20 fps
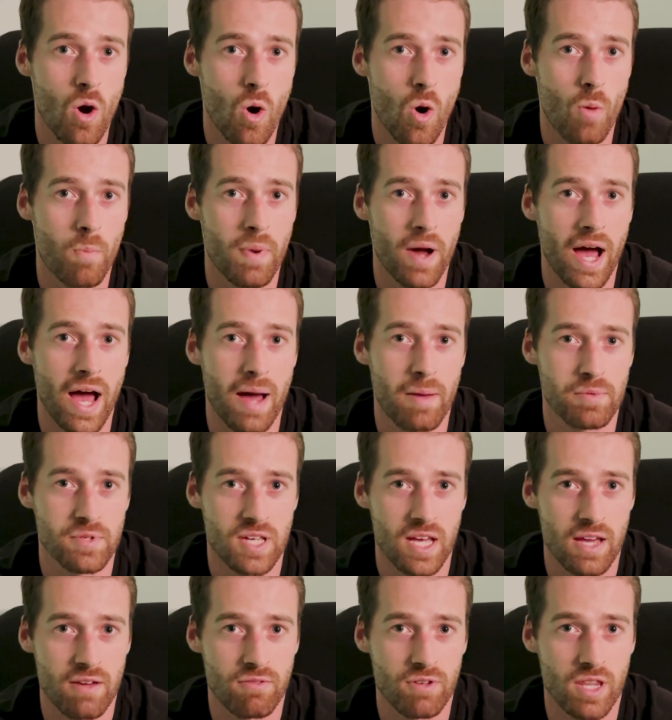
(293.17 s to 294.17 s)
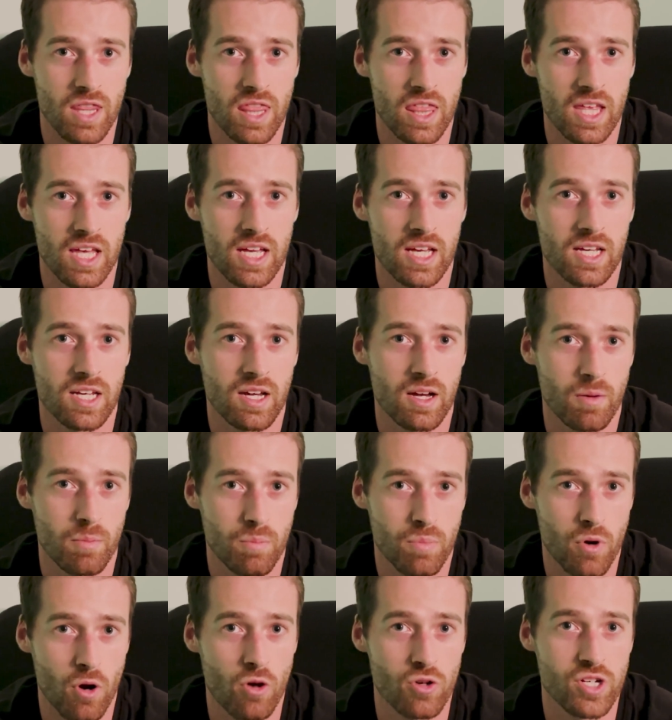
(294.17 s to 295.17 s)
or perhaps even the
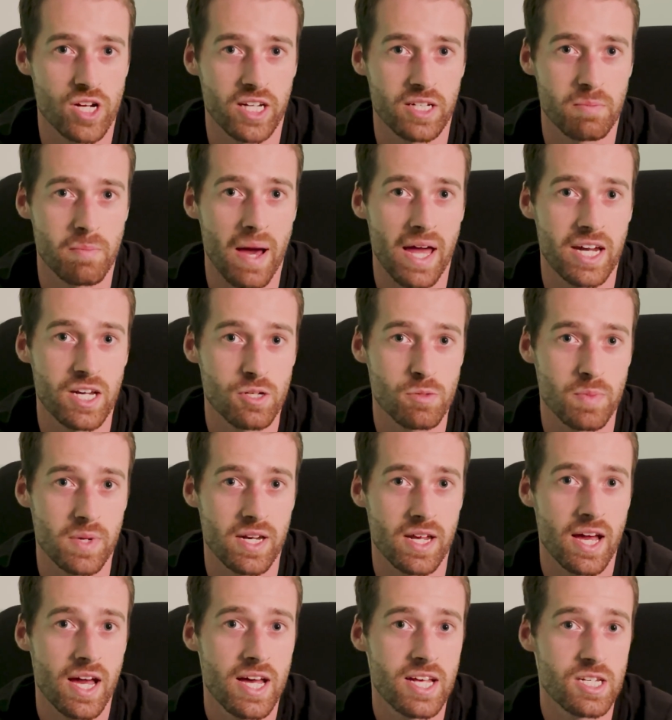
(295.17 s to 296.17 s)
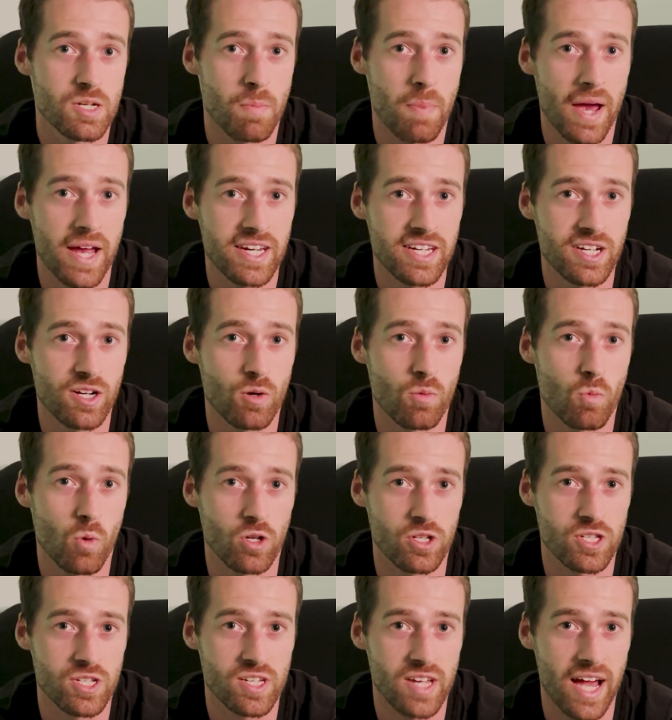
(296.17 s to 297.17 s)
project management, depending on
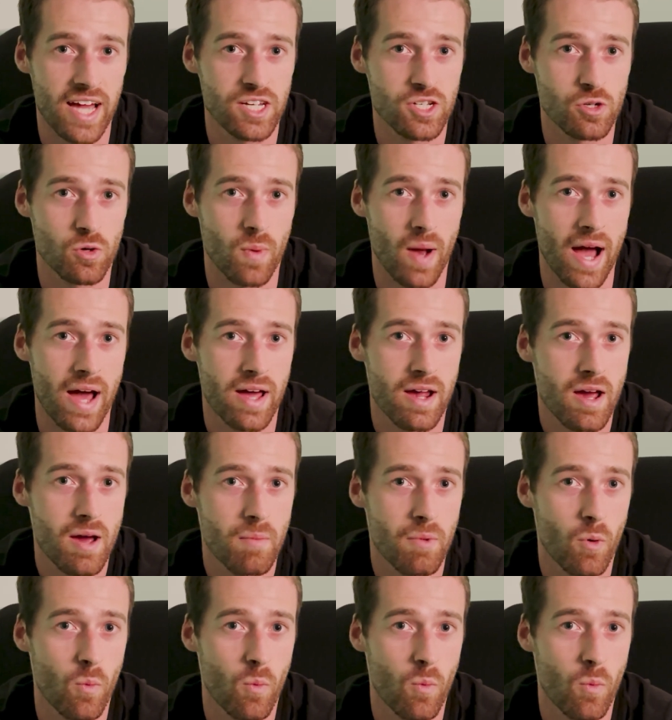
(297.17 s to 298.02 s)
what stage you're at.